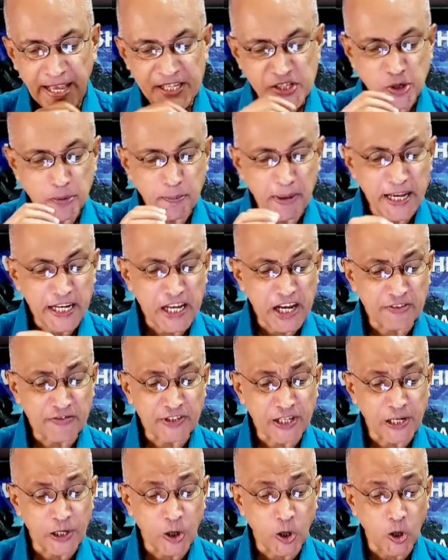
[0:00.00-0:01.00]
So many of
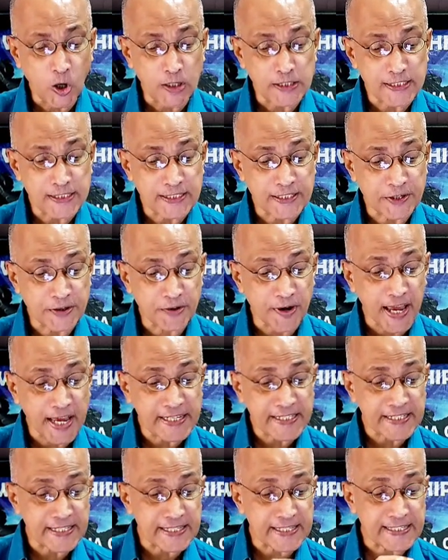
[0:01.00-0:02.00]
the Lord's
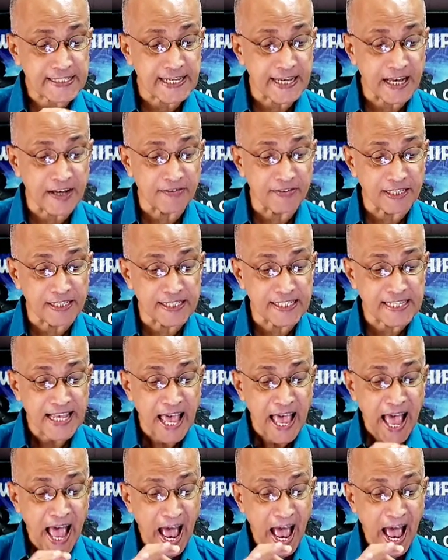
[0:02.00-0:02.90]
greatest servants